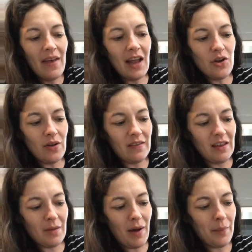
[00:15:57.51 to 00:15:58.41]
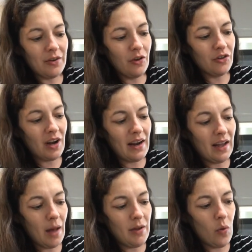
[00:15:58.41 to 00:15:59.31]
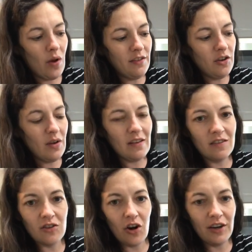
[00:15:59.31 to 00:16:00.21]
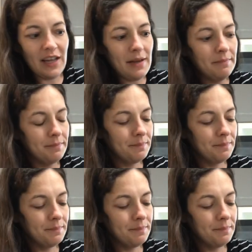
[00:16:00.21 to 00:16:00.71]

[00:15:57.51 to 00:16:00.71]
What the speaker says: and you can see the popsicles are kind of coming. Once you get started,